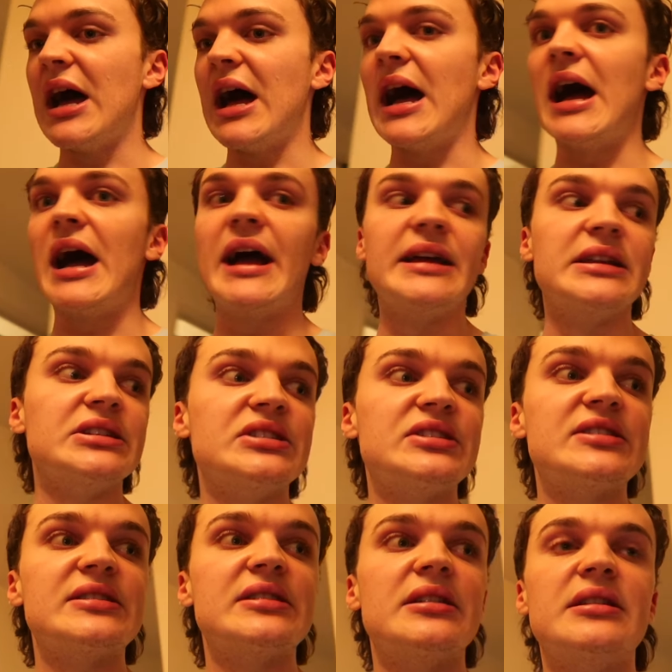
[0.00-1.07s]

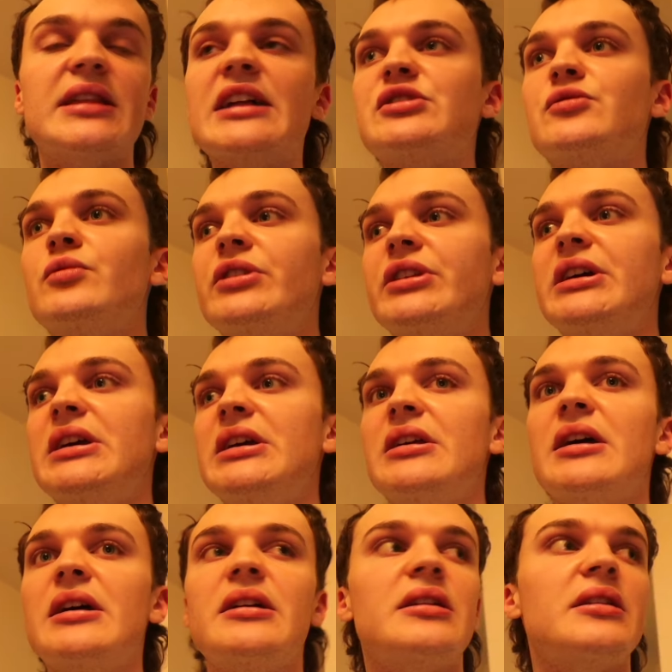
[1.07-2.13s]
and that's
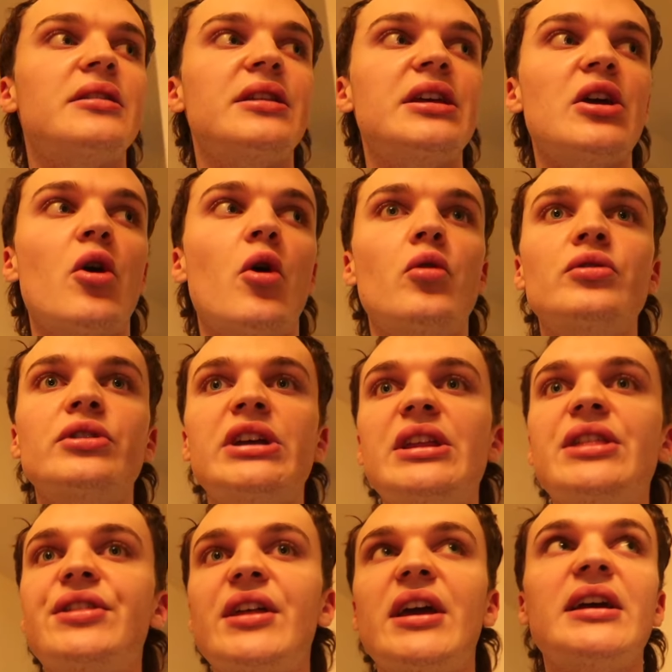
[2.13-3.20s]
really the only
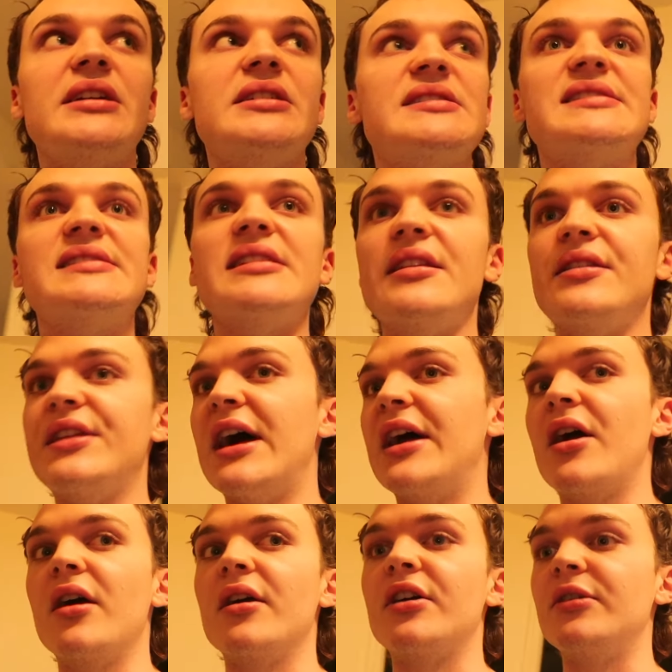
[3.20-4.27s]
things
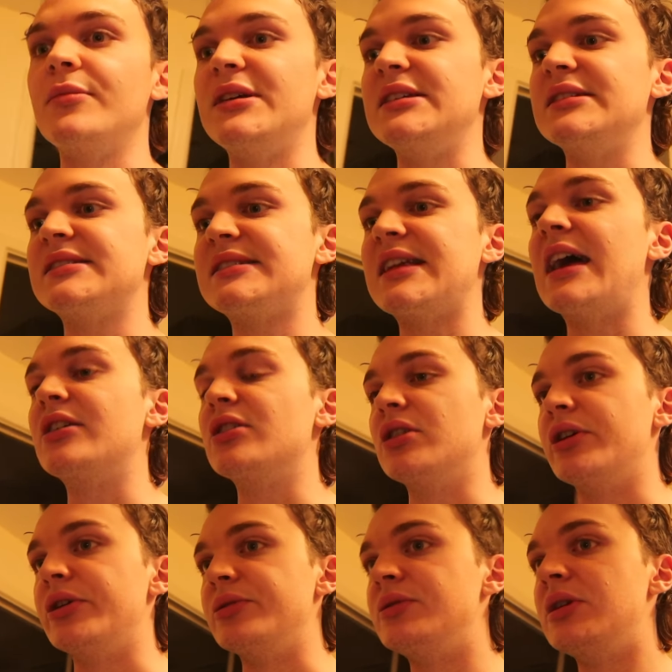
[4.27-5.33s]
that are going to be
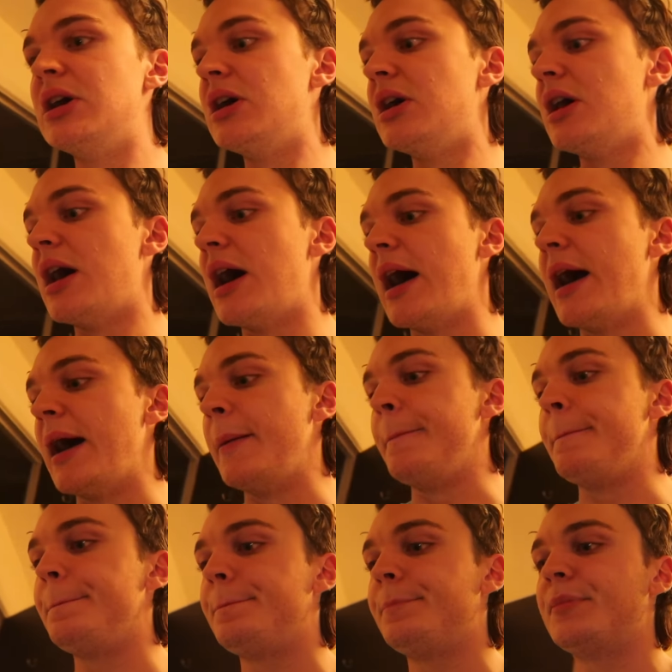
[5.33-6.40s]
standalone.
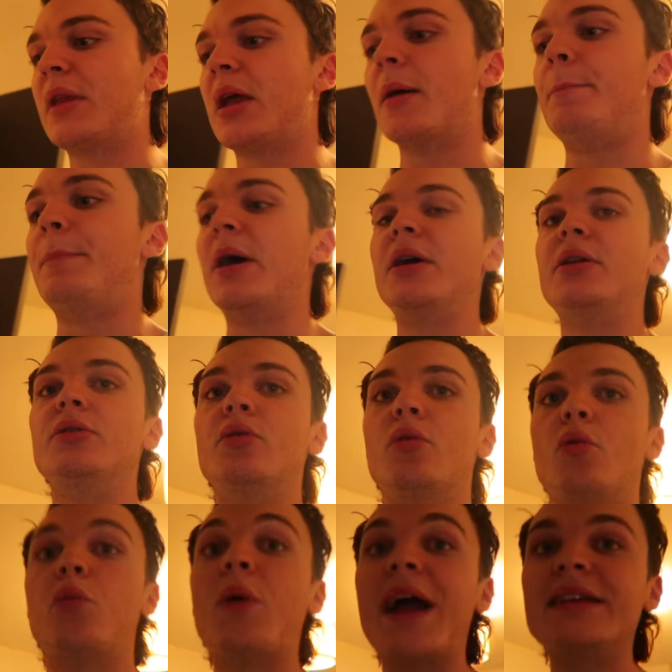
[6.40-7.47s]
But
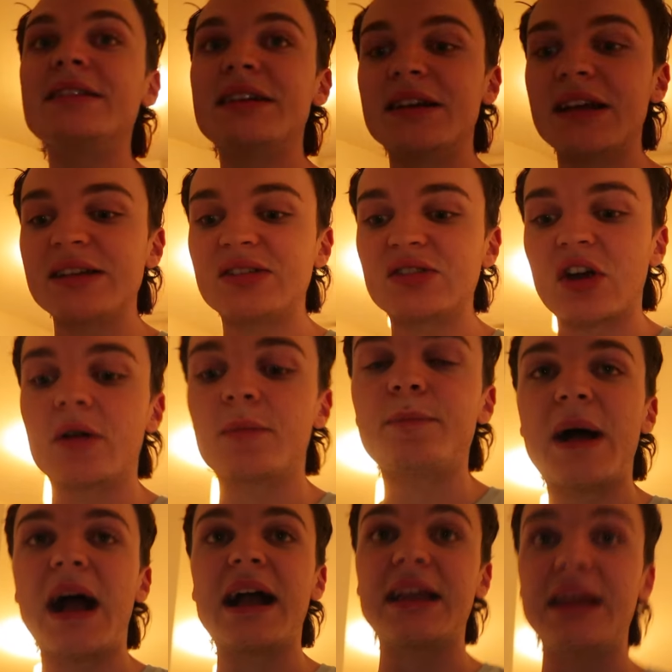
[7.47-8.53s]
when can I start
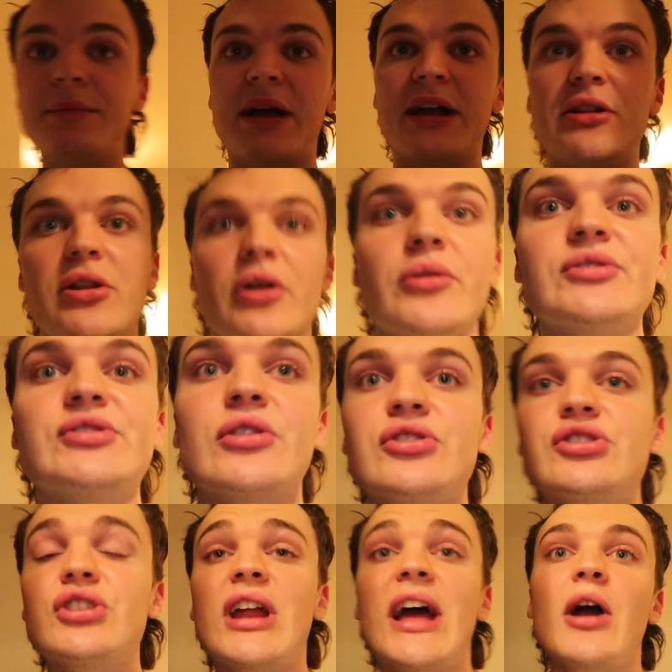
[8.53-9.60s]
packing my clothes, or
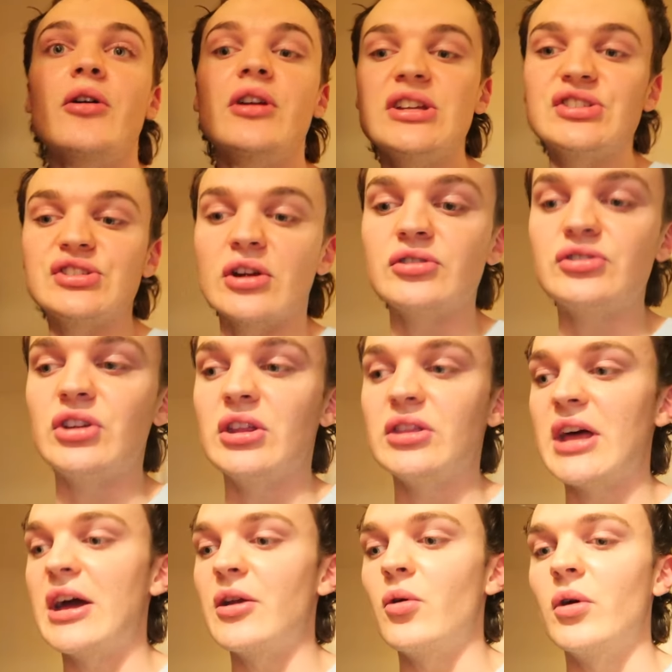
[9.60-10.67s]
should I already start doing
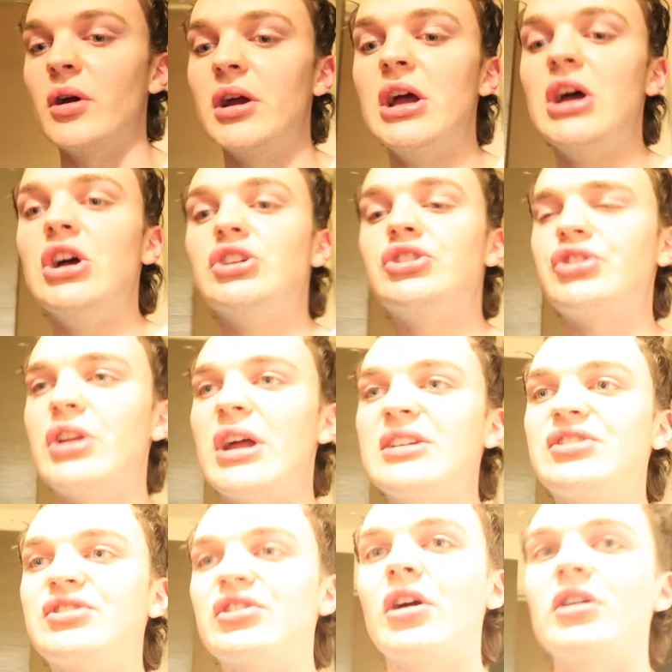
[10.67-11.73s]
that, or should I
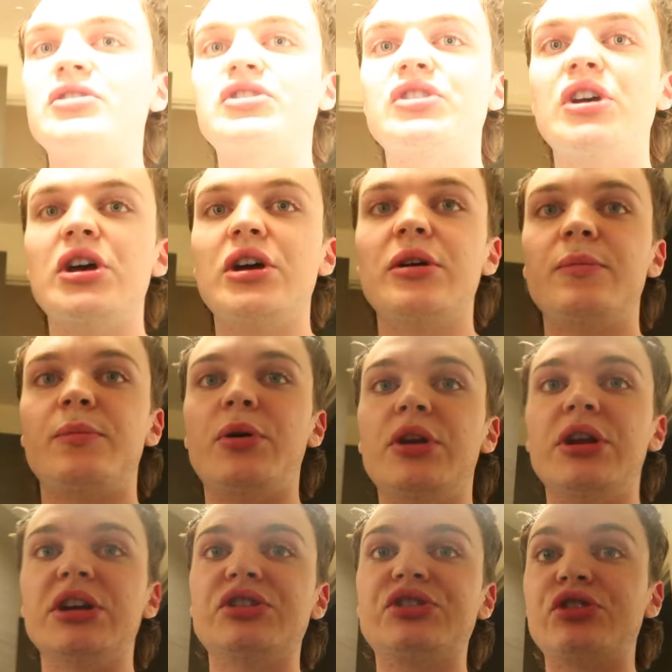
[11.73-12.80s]
start
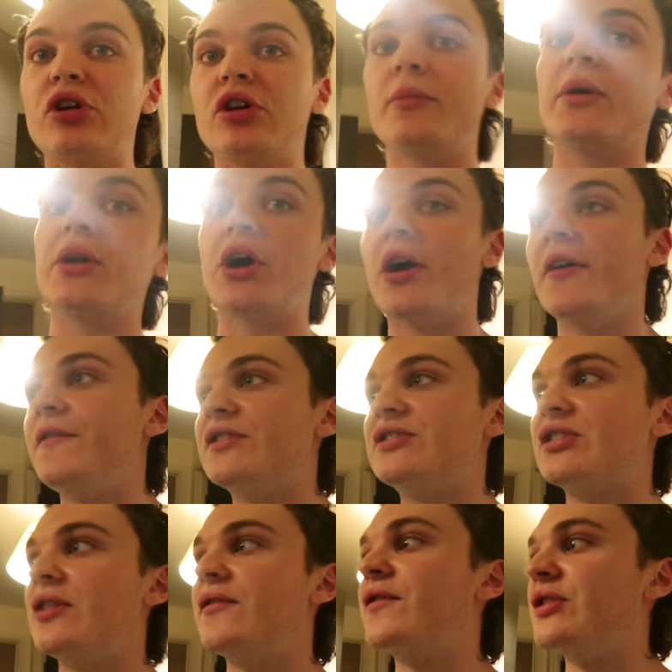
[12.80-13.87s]
putting a certain amount of
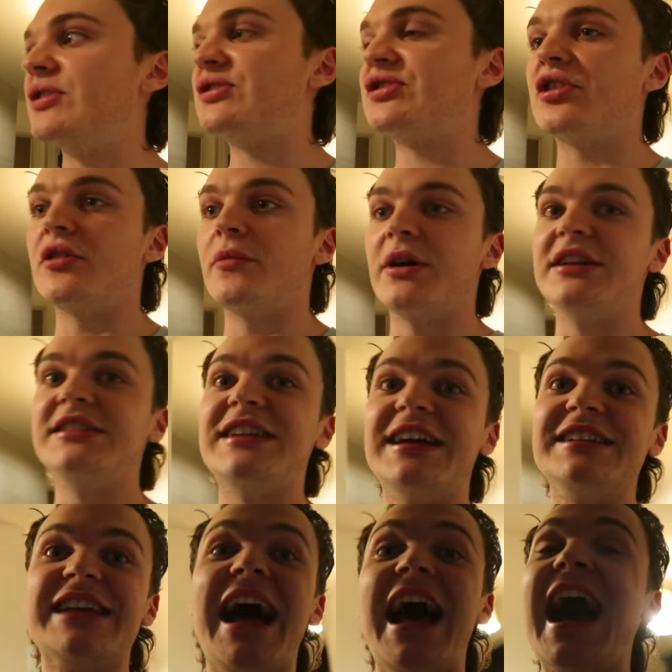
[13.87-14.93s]
outfits out for a certain amount of
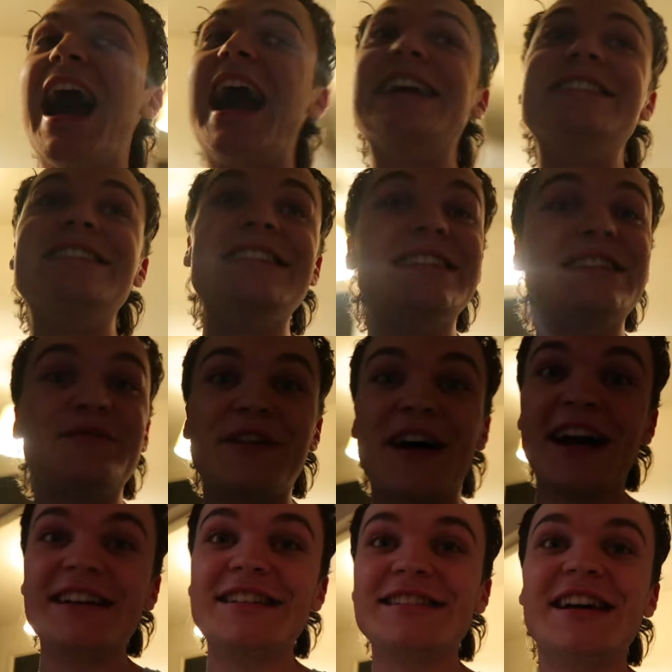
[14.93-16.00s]
days? I need
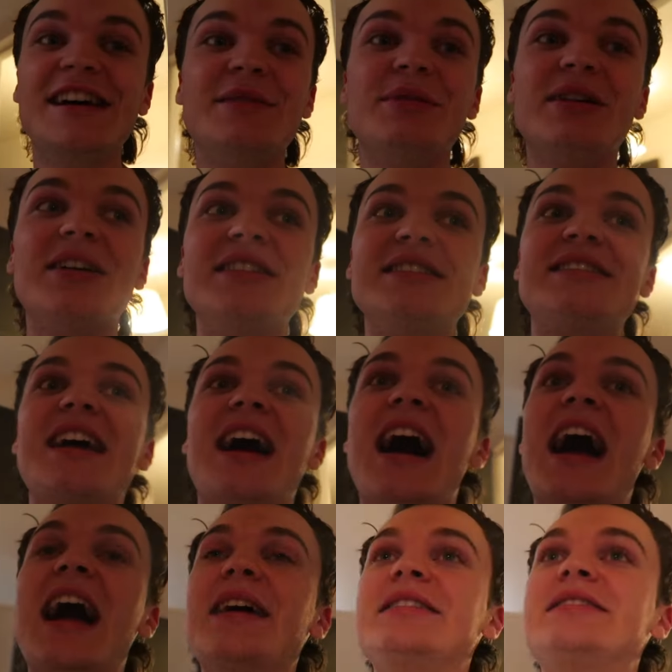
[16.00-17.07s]
advice because
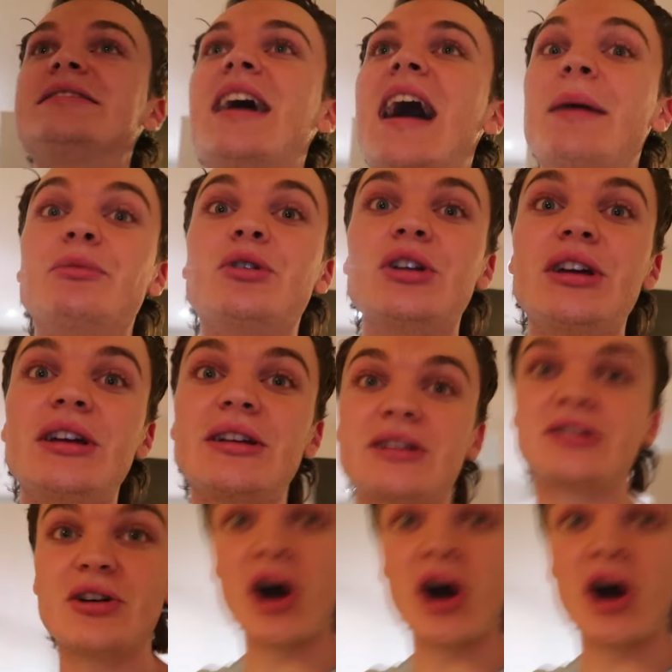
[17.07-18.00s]
I'm going to